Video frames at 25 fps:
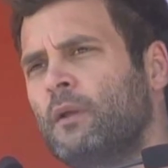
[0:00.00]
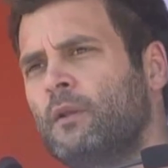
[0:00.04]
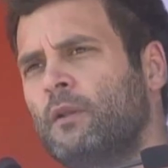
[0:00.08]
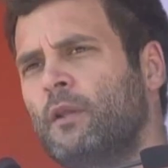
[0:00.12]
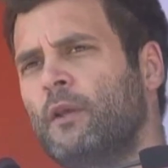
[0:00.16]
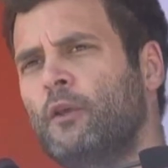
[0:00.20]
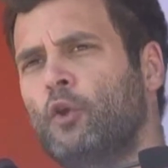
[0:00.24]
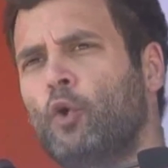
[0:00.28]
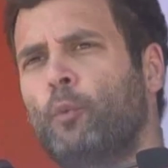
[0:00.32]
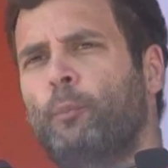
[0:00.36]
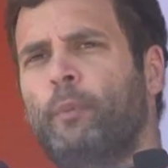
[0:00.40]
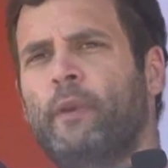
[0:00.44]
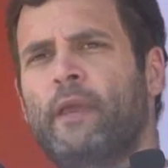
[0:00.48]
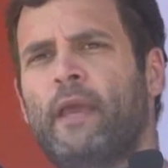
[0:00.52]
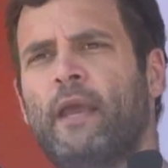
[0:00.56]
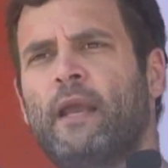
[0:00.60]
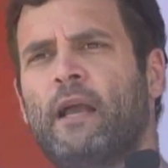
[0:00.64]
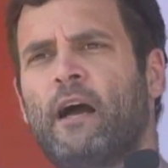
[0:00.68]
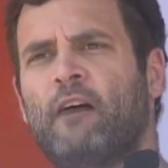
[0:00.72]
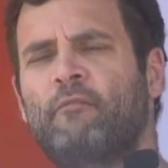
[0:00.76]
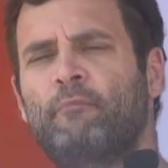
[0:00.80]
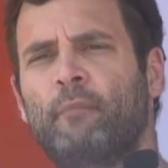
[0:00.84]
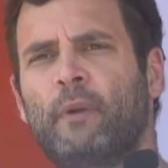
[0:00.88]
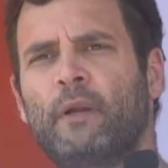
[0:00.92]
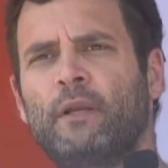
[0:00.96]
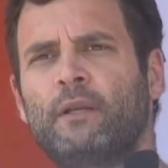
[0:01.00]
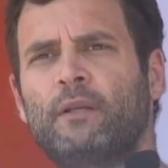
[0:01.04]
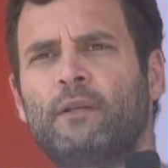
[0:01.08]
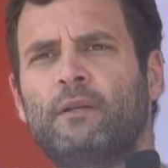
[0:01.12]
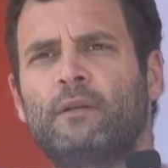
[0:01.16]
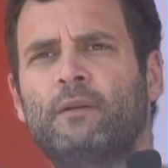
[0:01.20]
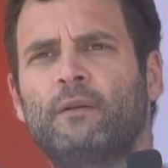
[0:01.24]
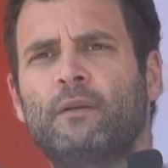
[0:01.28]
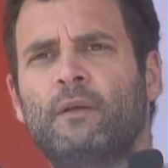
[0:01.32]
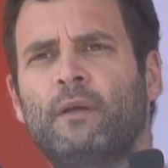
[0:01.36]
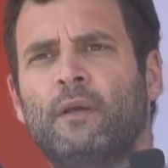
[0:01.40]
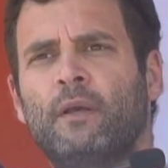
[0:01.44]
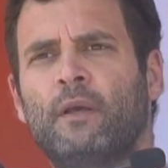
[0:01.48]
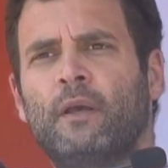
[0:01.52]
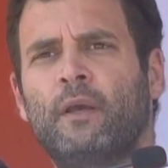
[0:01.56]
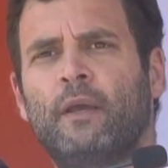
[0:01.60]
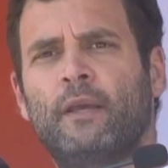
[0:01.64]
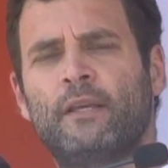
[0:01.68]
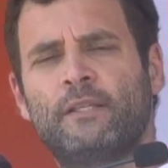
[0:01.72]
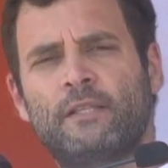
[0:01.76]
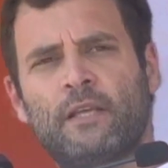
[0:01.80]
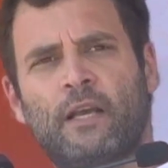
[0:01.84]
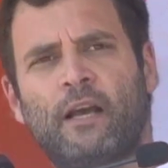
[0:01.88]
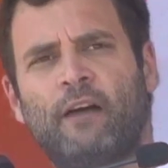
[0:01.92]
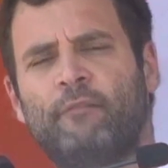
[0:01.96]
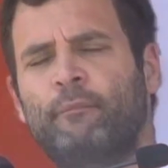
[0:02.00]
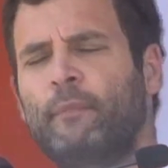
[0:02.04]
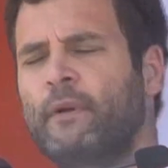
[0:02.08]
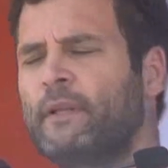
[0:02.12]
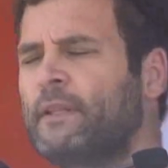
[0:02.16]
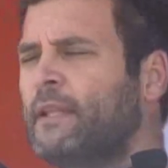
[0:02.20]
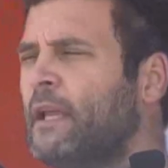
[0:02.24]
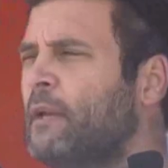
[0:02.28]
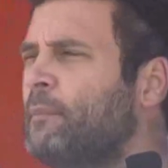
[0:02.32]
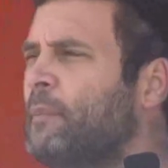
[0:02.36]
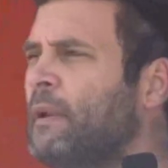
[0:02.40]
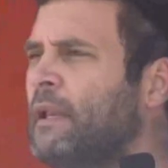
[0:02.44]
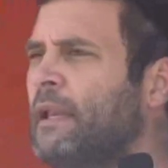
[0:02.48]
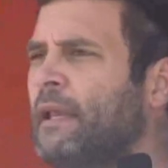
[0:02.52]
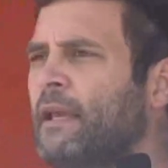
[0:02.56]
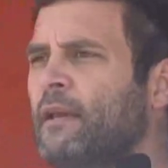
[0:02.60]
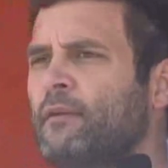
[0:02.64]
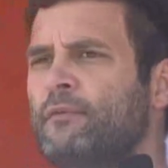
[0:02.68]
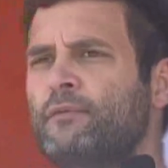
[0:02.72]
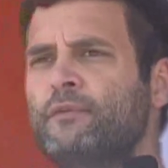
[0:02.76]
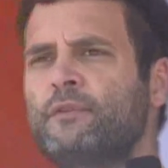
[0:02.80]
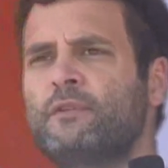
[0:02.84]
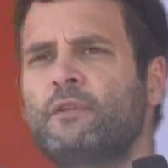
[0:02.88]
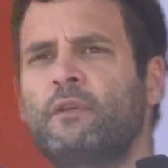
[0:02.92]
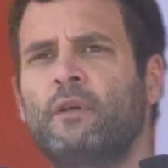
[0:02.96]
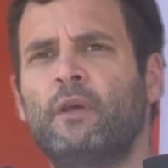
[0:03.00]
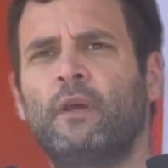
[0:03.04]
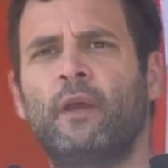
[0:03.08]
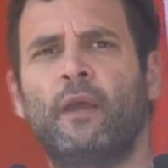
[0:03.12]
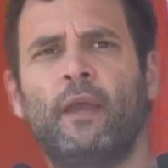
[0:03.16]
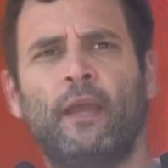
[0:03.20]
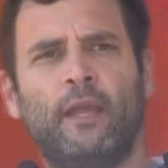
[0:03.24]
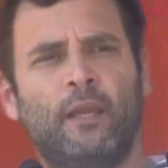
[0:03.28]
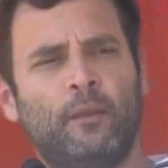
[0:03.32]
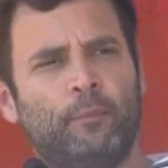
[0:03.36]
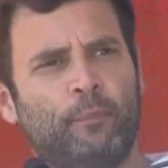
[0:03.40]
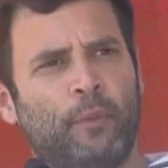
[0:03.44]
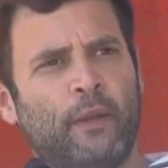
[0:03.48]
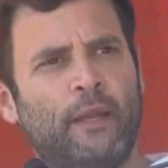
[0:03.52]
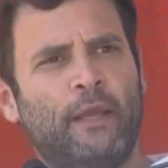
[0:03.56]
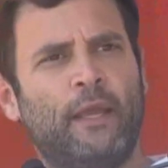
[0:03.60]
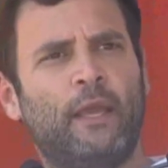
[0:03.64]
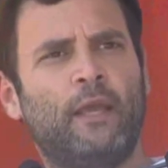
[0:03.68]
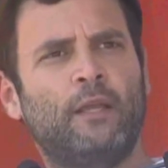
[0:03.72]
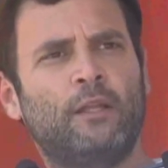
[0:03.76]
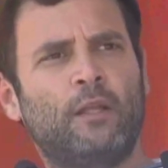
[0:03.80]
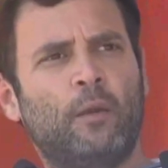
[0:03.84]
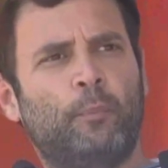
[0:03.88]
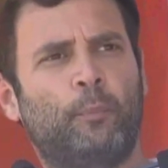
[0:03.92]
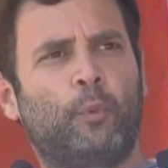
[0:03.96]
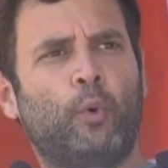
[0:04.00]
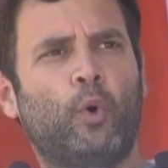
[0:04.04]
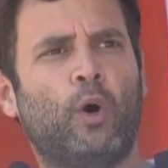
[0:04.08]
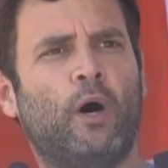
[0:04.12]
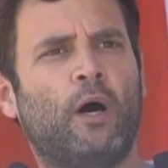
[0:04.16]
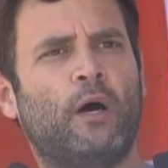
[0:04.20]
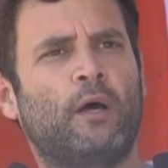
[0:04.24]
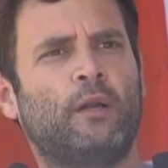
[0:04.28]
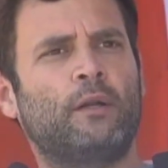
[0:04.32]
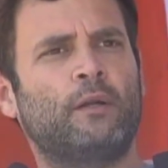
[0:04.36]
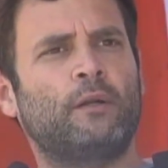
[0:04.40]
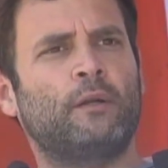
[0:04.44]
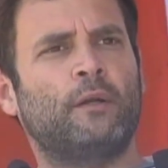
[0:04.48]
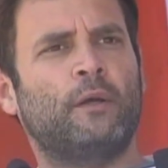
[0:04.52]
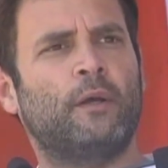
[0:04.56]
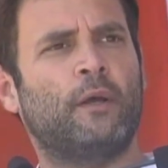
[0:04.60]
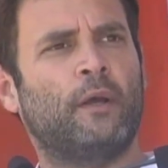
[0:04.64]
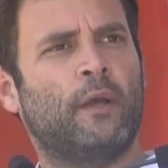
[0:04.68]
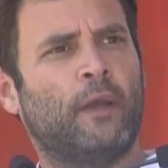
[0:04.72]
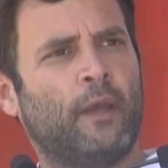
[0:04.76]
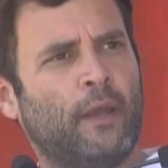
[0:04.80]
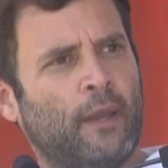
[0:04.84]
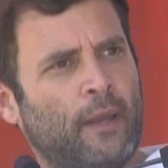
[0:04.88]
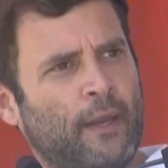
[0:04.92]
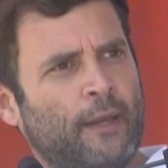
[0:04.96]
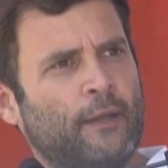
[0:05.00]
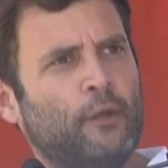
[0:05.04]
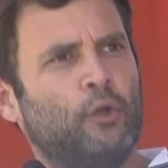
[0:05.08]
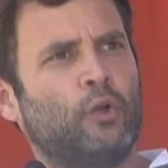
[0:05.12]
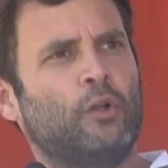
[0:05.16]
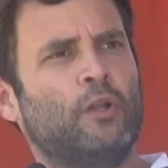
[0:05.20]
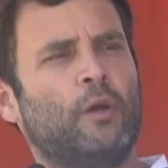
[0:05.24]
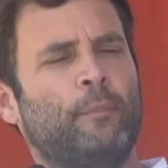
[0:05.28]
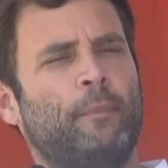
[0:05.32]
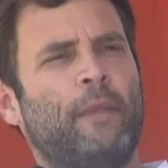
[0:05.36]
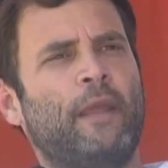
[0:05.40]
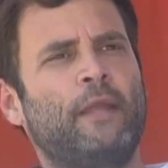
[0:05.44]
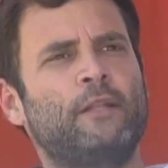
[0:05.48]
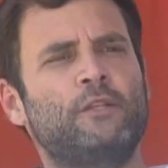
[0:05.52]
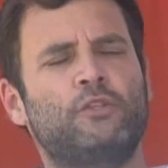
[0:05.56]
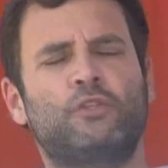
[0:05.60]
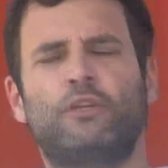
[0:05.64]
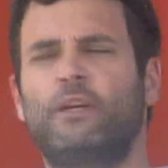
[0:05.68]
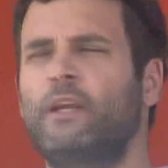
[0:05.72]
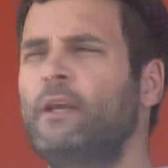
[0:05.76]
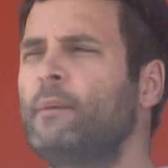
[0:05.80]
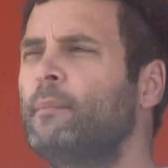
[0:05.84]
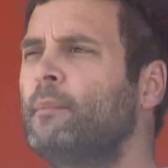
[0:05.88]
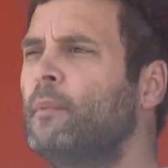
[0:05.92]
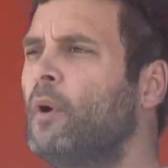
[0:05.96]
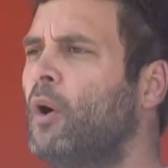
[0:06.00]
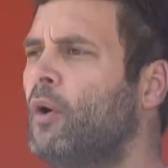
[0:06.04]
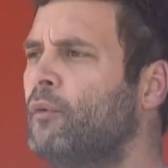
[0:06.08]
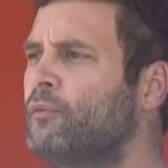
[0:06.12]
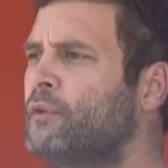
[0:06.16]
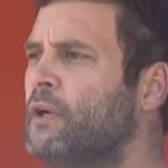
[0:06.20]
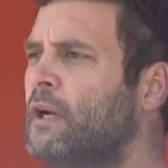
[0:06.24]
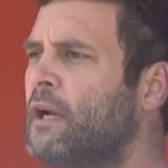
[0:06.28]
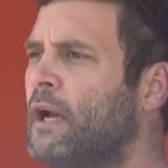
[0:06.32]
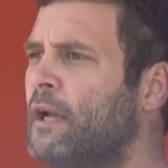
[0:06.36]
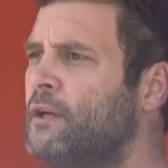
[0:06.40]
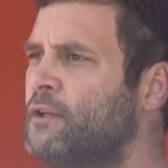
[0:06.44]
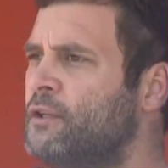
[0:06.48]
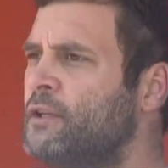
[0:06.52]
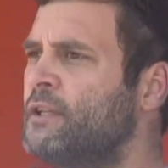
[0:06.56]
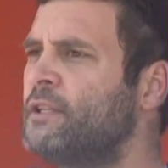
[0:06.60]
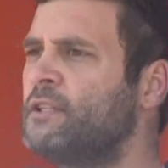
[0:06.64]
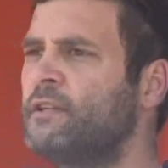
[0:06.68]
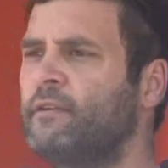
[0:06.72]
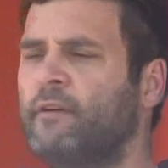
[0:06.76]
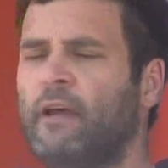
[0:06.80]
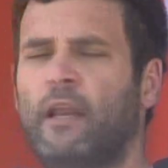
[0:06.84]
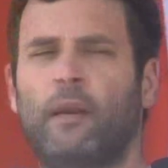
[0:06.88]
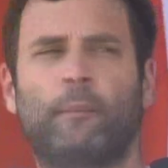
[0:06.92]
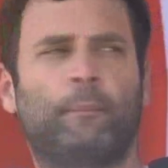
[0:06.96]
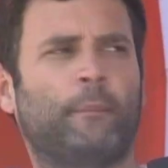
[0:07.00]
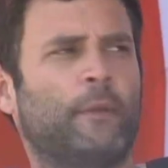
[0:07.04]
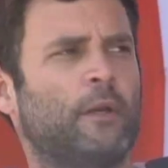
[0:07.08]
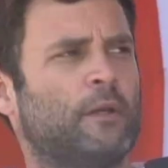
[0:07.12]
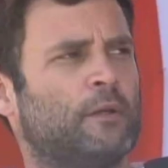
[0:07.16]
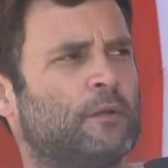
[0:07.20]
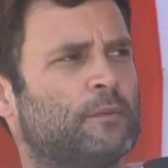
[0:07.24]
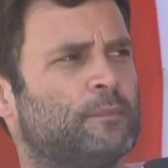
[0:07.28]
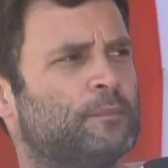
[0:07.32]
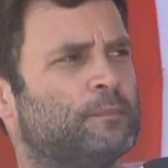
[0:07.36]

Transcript: The UPA government is a government that believes in bringing the poor into the mainstream of the country's development.